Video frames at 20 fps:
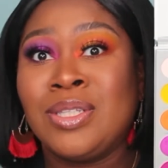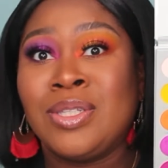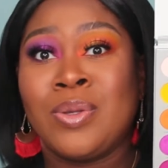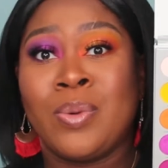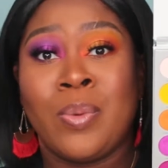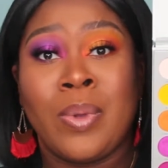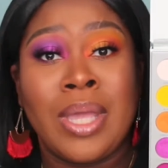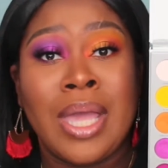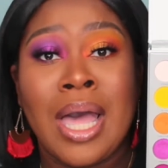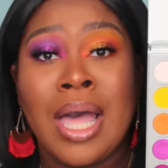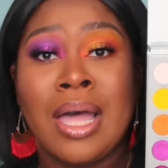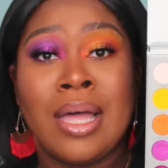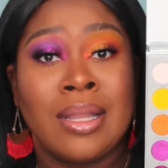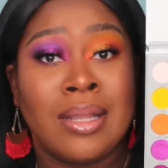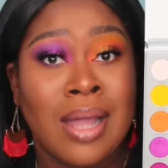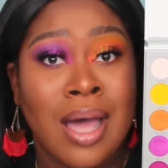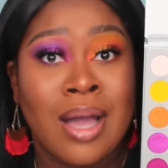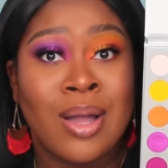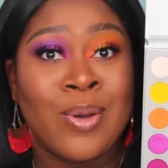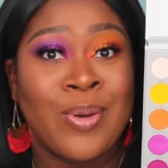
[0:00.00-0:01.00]
So we got a
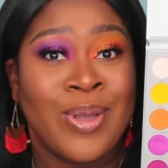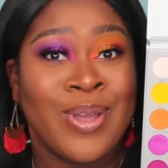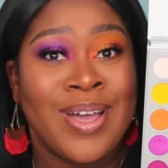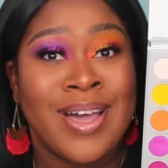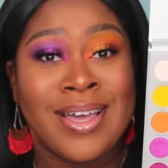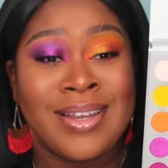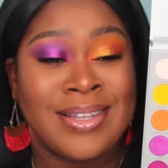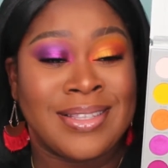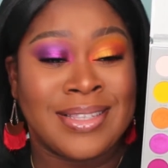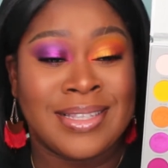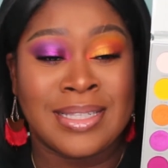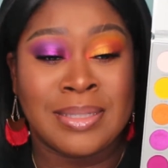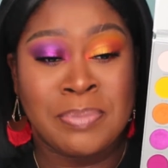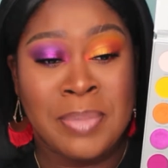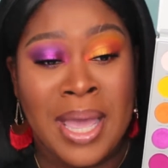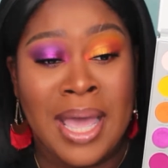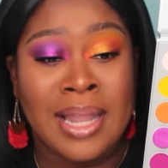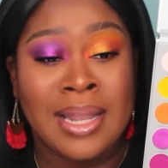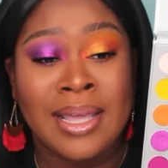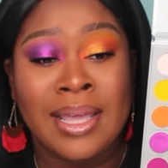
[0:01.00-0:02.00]
lot going on in this
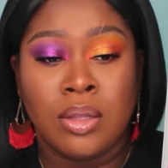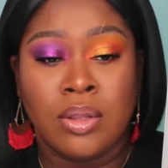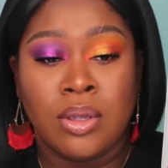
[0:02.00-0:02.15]
palette.